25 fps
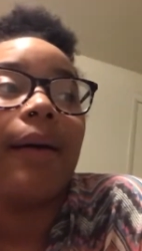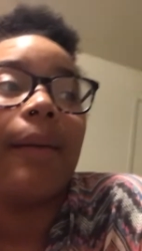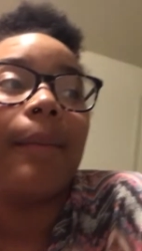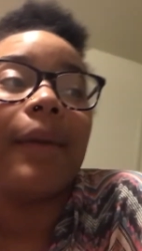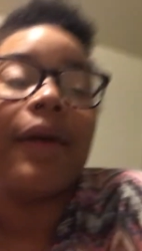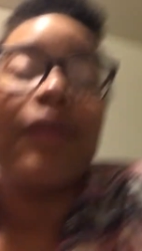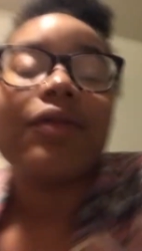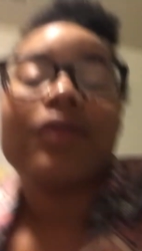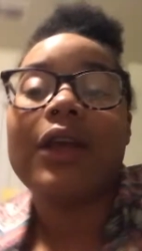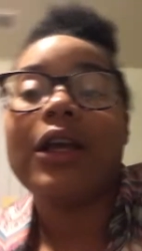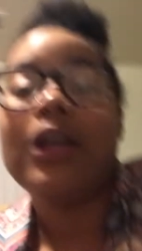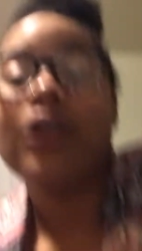
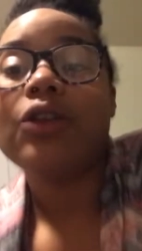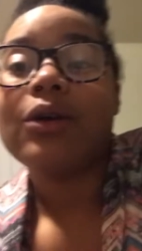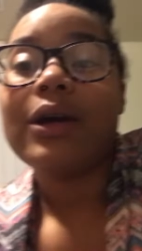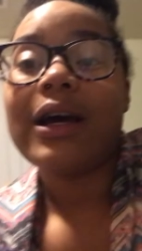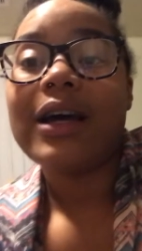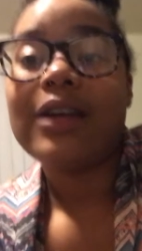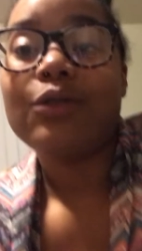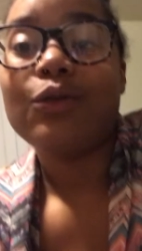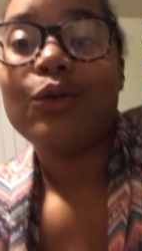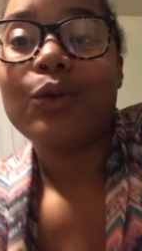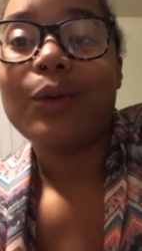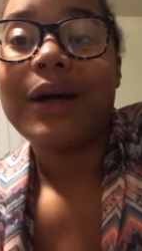But thank you
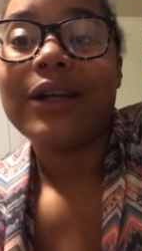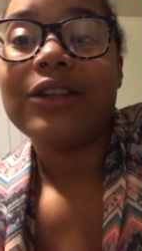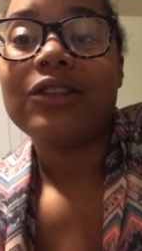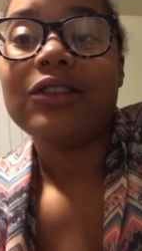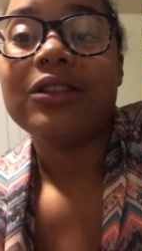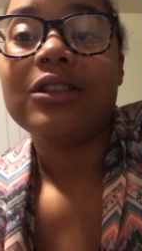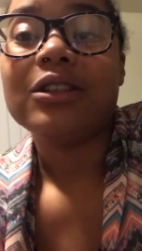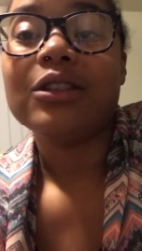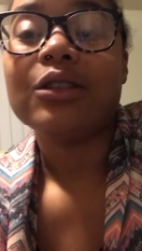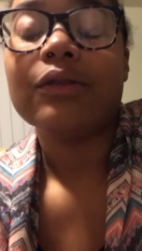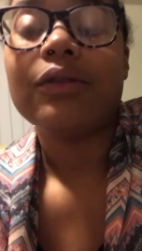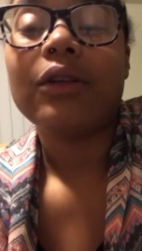guys for
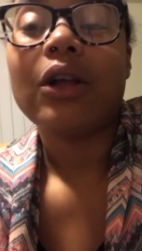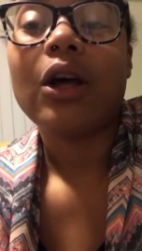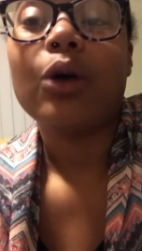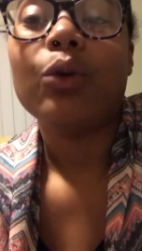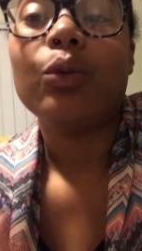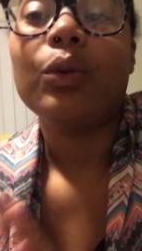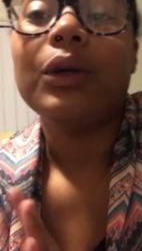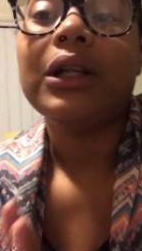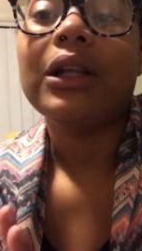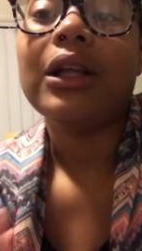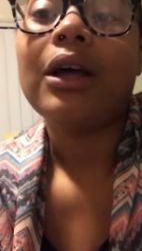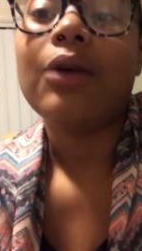watching this vlog.
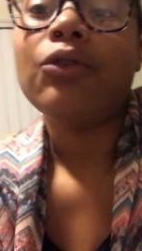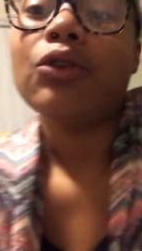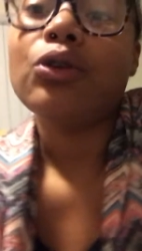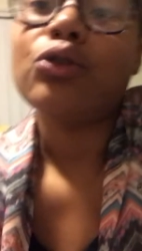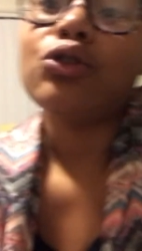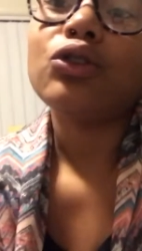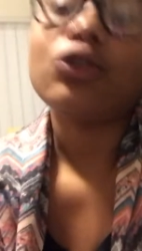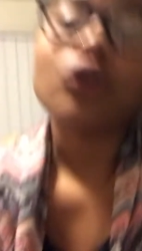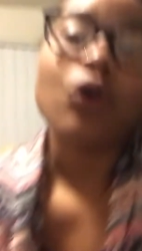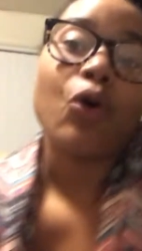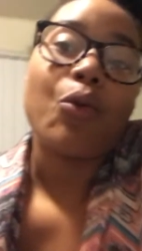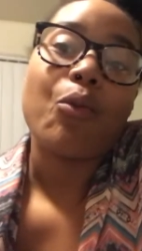We love you
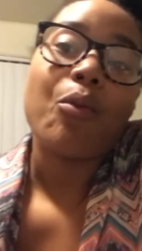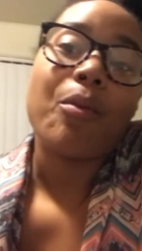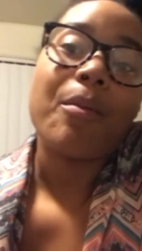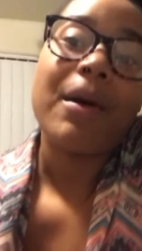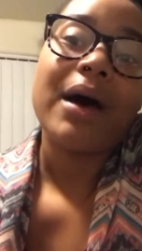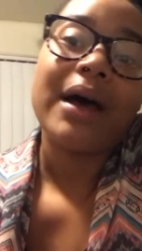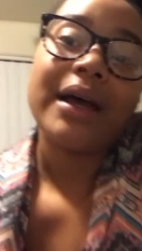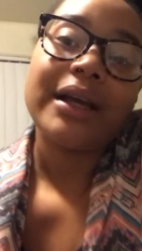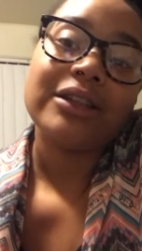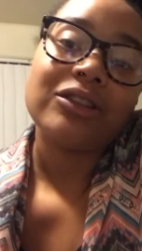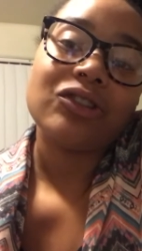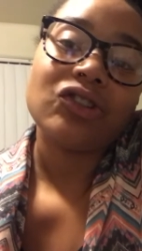so
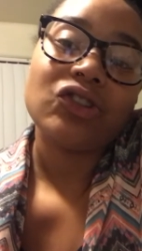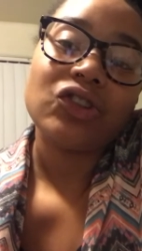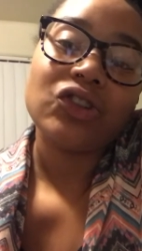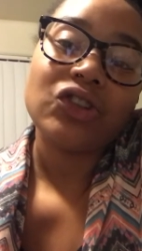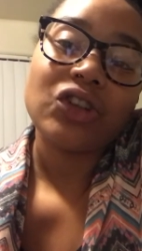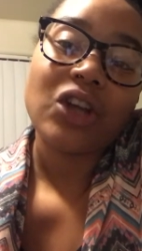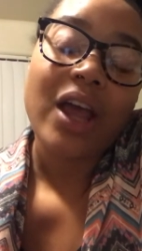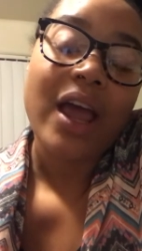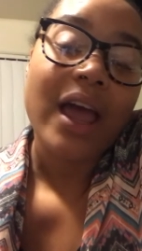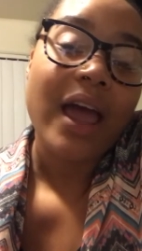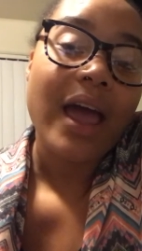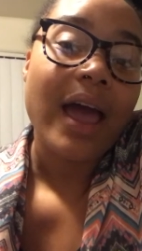
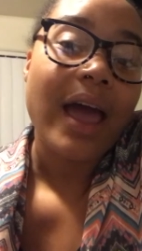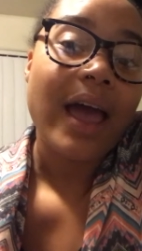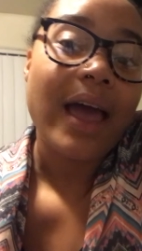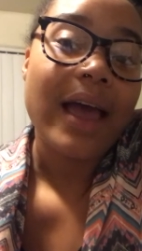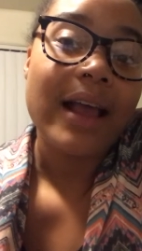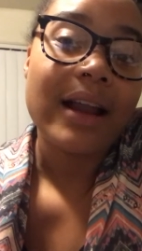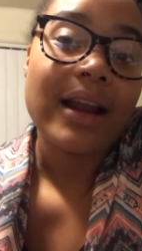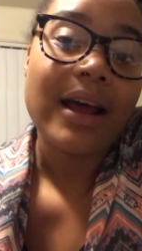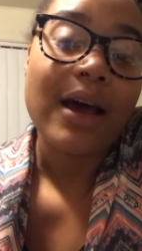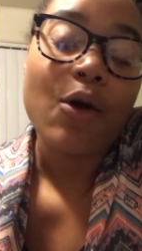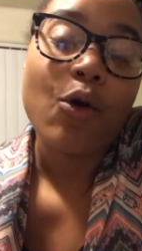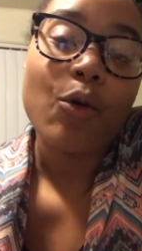much.
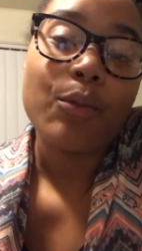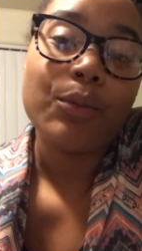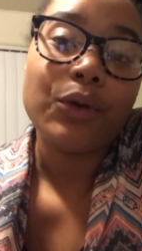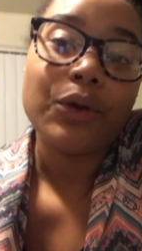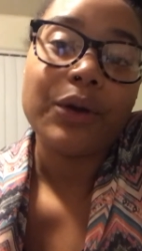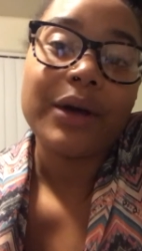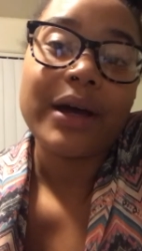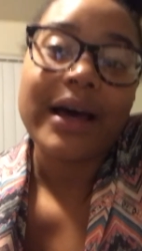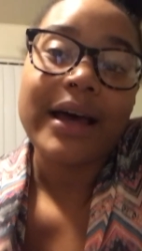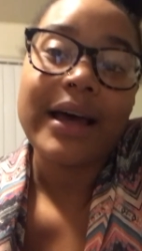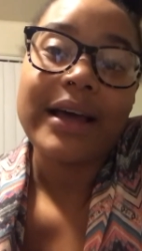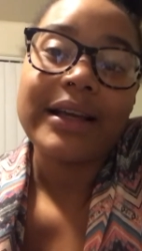And I hope you
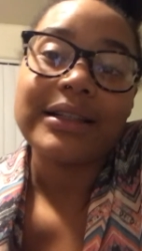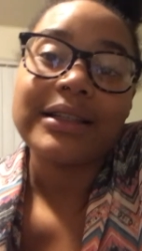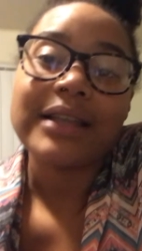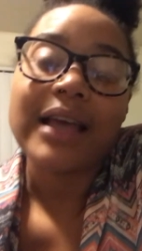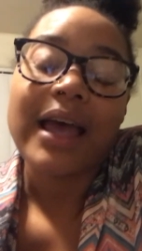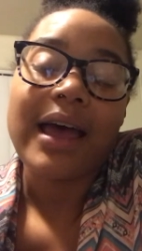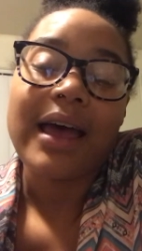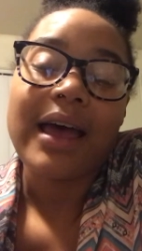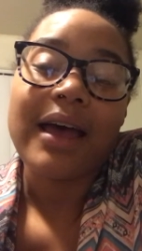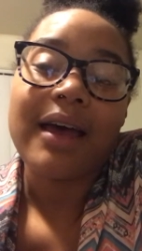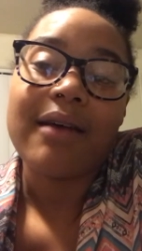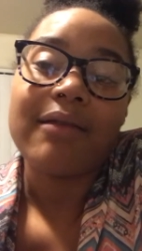guys
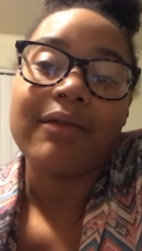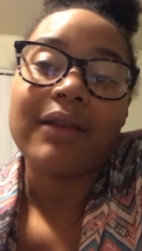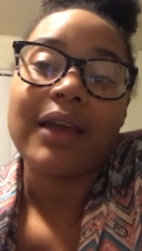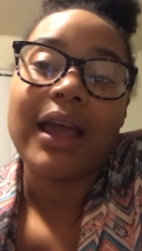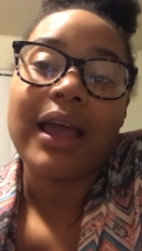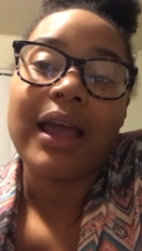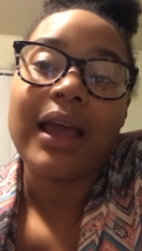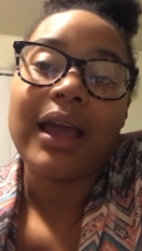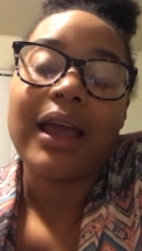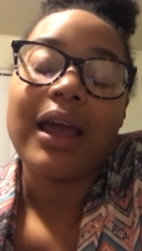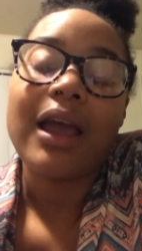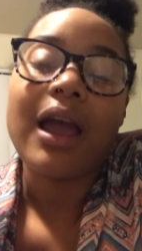have
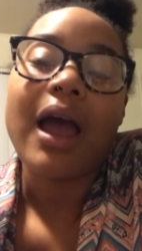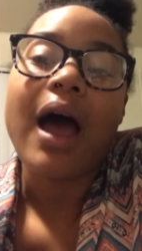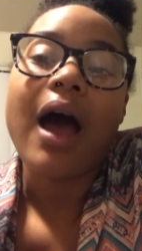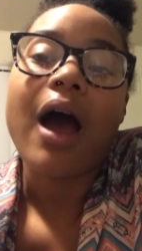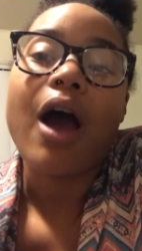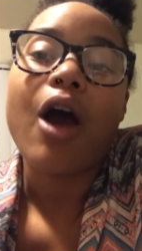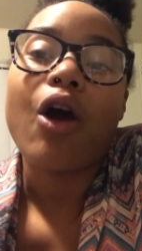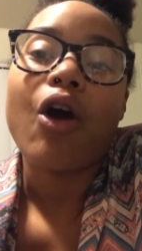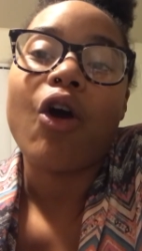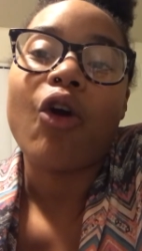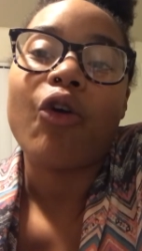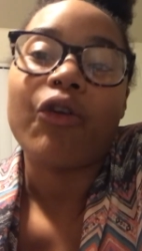a
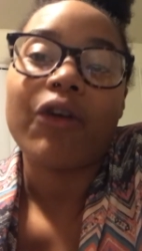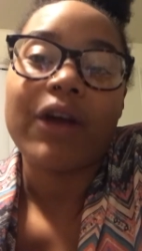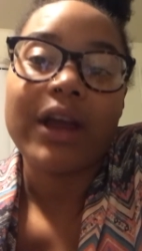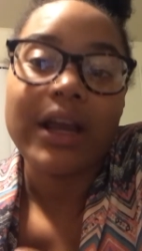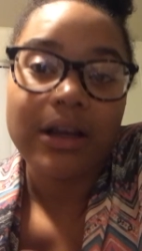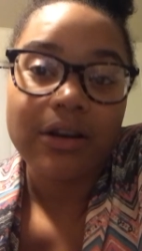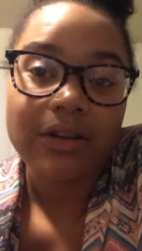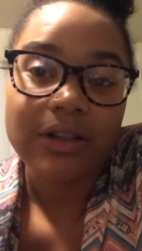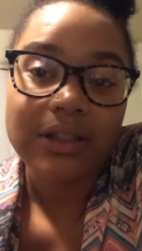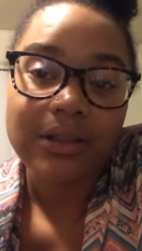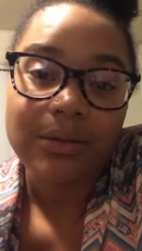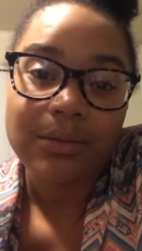great
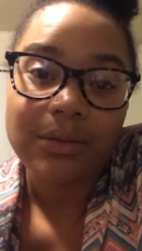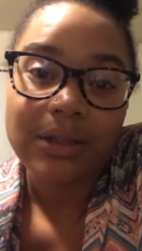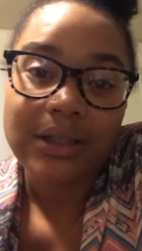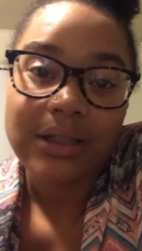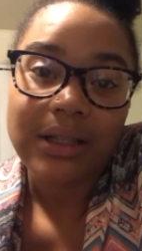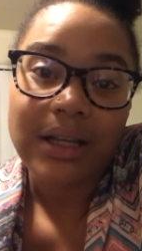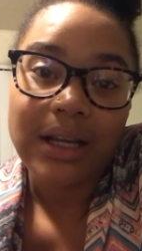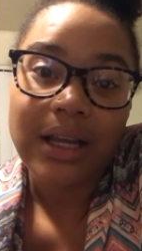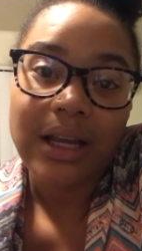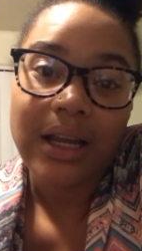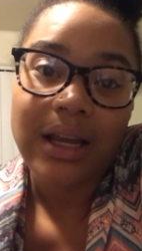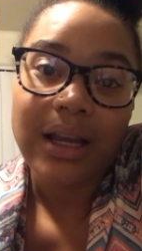Christmas
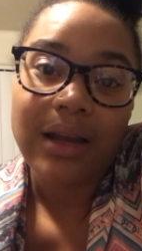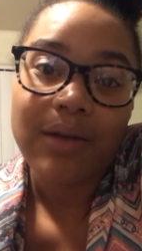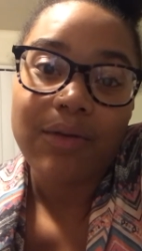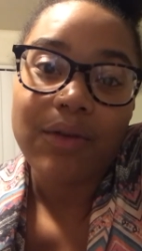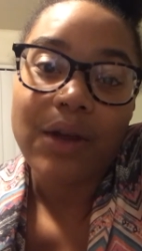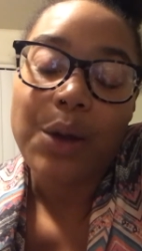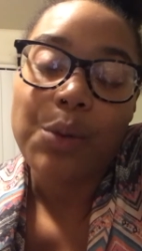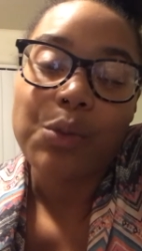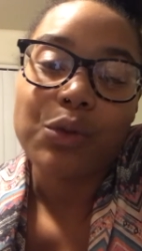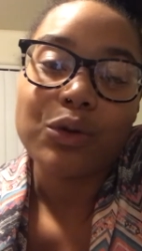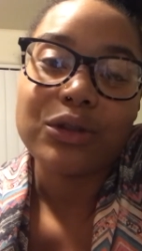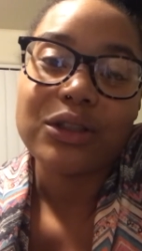Eve.
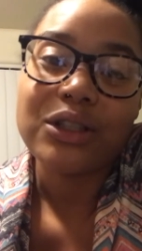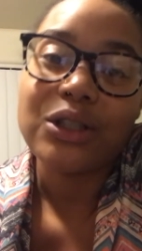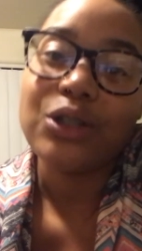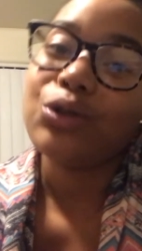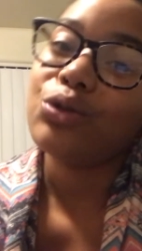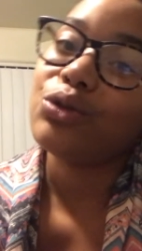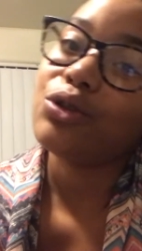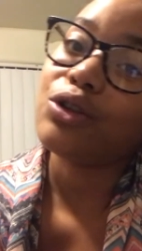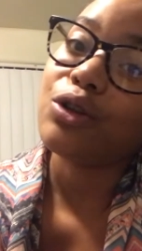And we'll see you